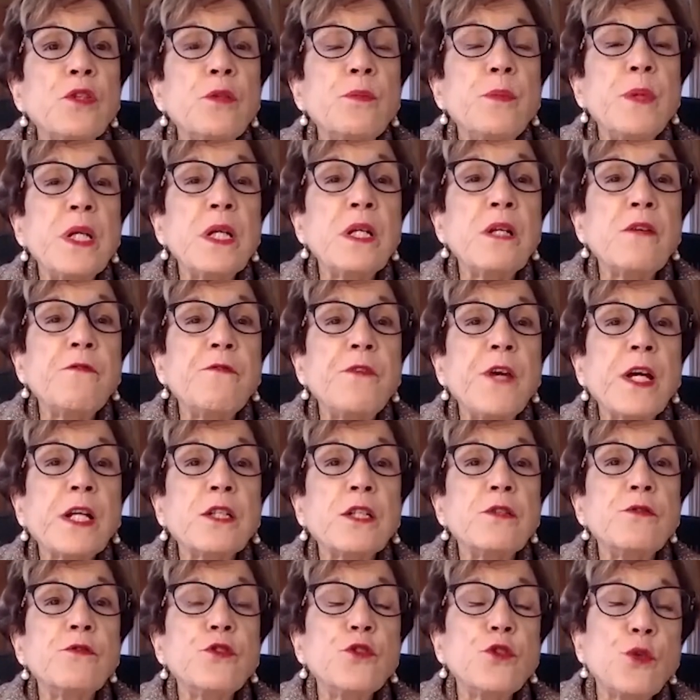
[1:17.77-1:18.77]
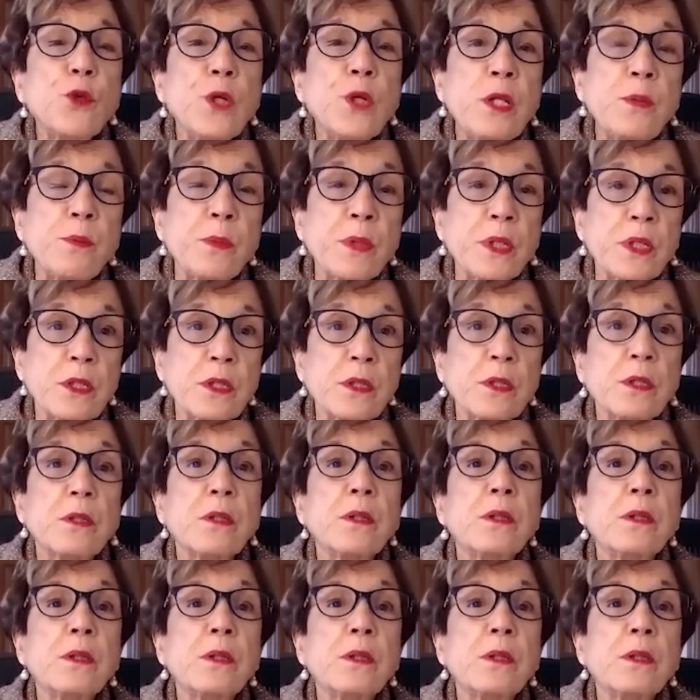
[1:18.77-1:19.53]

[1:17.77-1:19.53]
to be an effective treatment,